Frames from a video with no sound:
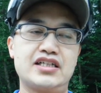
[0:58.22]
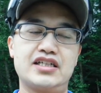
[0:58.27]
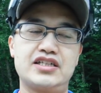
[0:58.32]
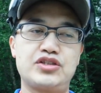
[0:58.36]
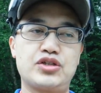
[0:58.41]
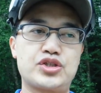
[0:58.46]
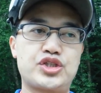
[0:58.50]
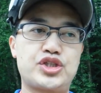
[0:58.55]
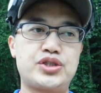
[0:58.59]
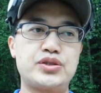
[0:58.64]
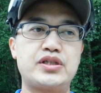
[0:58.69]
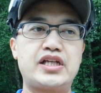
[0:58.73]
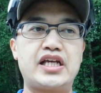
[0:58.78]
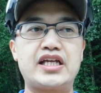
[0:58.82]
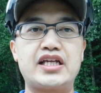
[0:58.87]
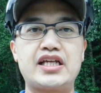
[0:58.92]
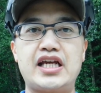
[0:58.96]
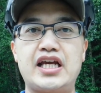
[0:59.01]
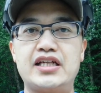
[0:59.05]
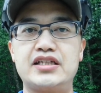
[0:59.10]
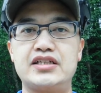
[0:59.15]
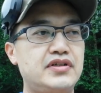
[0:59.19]
your
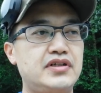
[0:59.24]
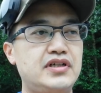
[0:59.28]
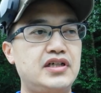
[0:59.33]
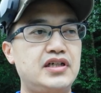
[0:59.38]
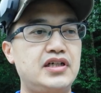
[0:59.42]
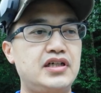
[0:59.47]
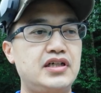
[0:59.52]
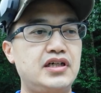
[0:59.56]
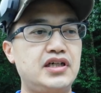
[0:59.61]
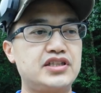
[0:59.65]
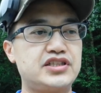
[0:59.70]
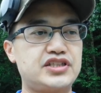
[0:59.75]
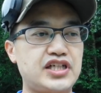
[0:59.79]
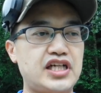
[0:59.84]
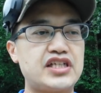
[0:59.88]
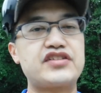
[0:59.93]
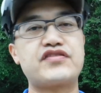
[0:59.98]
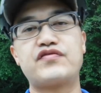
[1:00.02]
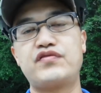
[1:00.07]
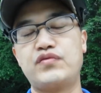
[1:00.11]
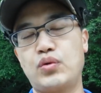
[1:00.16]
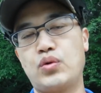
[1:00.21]
shooting and
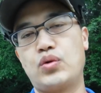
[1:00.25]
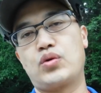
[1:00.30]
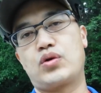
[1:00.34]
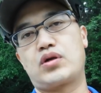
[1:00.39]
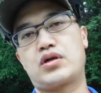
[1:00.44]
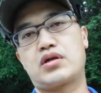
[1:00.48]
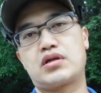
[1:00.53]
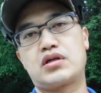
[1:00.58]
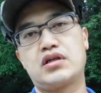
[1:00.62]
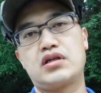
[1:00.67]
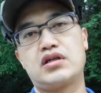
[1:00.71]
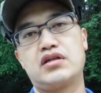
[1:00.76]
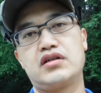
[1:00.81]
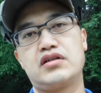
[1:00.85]
adjust for